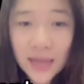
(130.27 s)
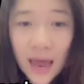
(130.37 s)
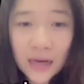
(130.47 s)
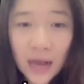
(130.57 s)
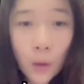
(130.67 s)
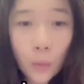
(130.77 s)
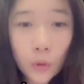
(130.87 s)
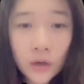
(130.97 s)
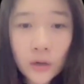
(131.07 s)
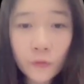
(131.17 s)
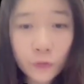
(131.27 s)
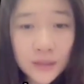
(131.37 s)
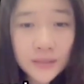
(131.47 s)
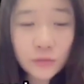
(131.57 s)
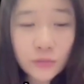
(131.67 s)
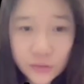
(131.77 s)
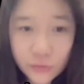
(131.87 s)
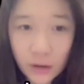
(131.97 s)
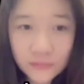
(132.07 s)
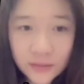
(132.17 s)
at our friend's
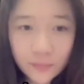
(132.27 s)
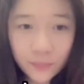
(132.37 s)
restaurant.